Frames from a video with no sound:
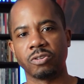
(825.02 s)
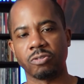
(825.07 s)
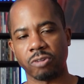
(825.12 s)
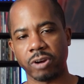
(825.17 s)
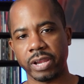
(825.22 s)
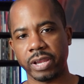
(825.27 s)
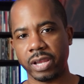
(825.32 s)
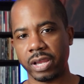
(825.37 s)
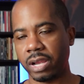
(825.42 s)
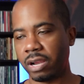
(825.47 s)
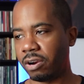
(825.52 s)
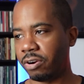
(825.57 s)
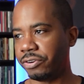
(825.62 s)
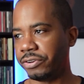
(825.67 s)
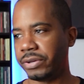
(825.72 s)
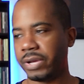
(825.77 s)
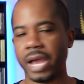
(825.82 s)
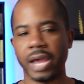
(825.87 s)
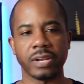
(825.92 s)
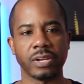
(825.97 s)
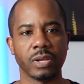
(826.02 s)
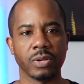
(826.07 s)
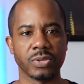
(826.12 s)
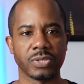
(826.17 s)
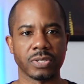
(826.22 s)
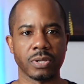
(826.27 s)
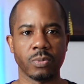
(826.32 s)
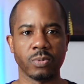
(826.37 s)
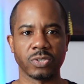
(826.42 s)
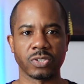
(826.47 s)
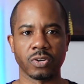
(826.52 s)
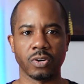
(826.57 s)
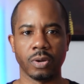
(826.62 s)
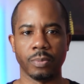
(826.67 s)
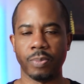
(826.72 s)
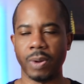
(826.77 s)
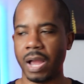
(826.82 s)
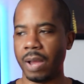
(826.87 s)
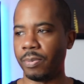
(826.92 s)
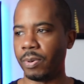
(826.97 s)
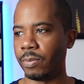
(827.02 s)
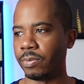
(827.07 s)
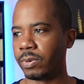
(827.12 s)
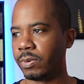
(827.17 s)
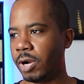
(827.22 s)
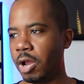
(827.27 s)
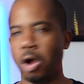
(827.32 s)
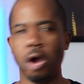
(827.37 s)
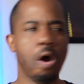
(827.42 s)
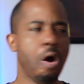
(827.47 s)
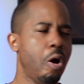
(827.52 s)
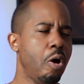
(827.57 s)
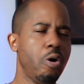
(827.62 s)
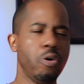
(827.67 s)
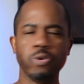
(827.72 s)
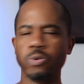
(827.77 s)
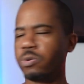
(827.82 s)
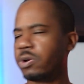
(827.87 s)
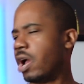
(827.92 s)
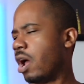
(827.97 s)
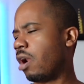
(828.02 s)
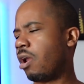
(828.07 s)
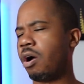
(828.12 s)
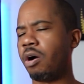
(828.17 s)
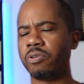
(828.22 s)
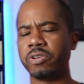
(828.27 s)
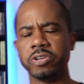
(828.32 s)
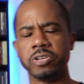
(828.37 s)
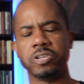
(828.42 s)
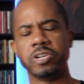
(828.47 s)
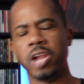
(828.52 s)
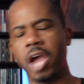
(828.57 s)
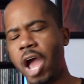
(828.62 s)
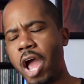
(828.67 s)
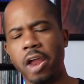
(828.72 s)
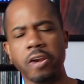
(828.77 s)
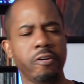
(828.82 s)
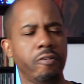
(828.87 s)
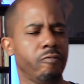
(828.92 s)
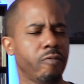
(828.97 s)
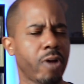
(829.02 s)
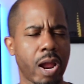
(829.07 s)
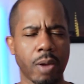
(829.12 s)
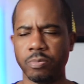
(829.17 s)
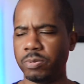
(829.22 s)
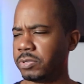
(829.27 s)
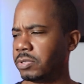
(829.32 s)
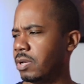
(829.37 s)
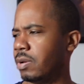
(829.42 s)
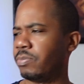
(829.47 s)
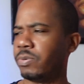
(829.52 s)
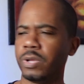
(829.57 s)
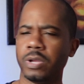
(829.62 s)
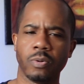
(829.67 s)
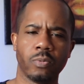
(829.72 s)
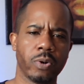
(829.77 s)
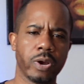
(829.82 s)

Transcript: Gray Area. I know someone's going to pop up and go, oh, you got all these 90 rappers up here.